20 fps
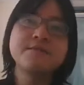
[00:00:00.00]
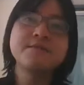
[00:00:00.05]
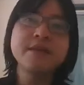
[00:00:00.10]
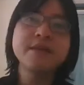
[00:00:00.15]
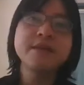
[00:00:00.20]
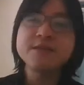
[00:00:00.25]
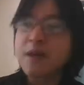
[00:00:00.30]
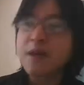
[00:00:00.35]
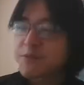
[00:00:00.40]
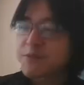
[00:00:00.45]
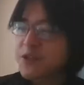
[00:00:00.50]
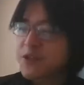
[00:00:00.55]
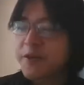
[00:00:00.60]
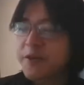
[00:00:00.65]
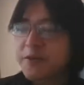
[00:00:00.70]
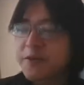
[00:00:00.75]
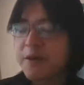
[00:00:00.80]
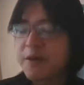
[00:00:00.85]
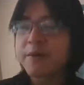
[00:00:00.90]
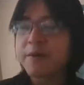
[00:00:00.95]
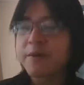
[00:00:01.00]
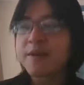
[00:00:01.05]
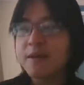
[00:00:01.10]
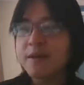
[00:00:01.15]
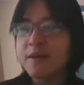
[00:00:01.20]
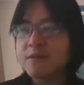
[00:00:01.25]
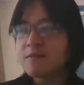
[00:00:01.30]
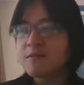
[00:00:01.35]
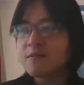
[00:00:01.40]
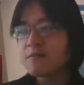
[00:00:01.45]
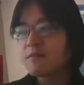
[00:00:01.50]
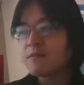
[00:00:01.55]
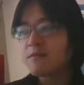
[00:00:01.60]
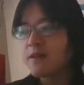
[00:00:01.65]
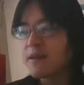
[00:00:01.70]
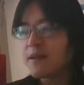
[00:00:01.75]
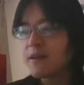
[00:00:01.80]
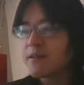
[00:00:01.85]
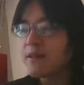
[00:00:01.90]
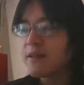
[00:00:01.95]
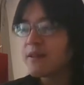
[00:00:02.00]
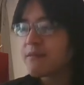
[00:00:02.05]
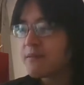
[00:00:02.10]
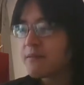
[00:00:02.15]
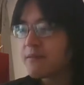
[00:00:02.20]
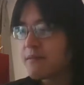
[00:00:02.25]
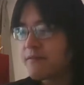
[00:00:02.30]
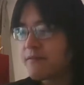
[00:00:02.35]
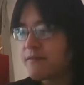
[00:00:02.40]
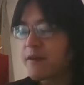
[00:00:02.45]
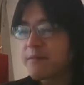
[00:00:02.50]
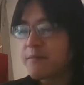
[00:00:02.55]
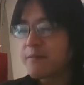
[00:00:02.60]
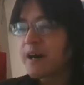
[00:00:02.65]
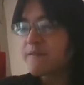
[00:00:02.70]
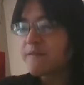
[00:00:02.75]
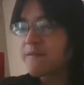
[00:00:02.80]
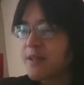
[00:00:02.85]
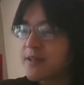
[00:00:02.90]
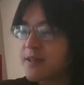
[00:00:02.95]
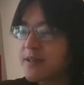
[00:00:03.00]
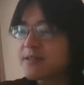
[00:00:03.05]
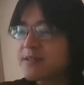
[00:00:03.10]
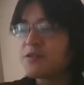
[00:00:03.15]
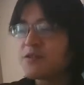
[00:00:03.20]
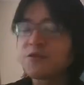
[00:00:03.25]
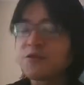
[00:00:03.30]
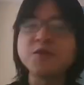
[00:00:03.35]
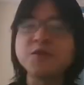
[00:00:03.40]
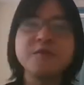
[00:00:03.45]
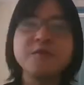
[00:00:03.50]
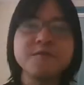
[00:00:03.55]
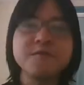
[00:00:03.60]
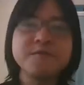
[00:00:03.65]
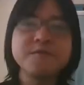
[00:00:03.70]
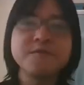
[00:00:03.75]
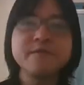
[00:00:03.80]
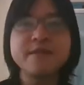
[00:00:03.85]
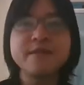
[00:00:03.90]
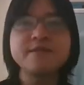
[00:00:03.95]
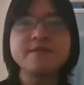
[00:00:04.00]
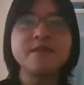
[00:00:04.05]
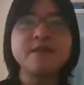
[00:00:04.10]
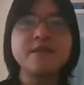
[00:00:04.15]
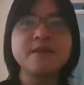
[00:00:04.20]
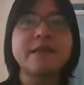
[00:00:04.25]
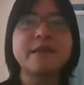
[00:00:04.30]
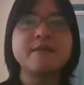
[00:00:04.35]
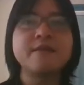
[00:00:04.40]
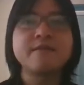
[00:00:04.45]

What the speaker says: So I'm showing you the method, then from after this you know this is the method,